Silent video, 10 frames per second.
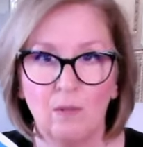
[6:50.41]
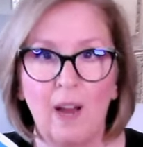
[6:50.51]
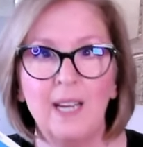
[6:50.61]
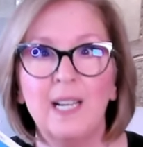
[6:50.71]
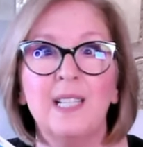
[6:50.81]

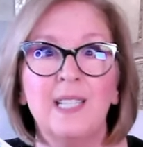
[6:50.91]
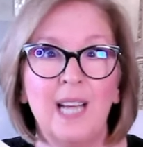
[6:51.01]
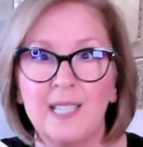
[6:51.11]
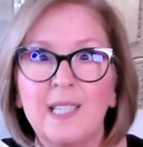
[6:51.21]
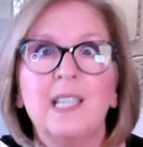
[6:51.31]
right, a
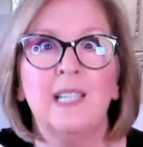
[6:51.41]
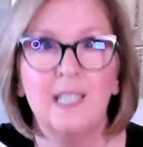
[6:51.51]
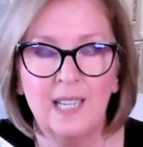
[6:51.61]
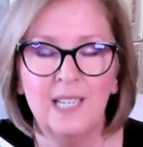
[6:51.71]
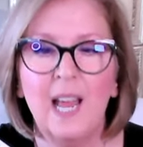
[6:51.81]

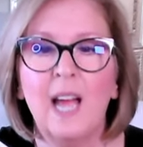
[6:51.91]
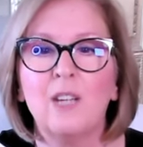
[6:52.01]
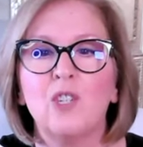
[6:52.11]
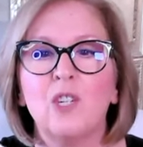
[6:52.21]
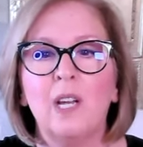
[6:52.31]
destined
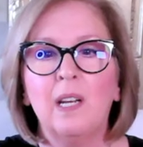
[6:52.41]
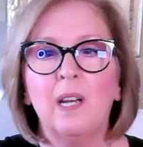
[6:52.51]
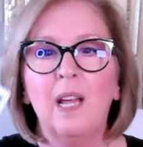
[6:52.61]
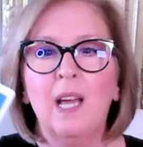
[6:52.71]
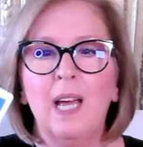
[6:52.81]
connection,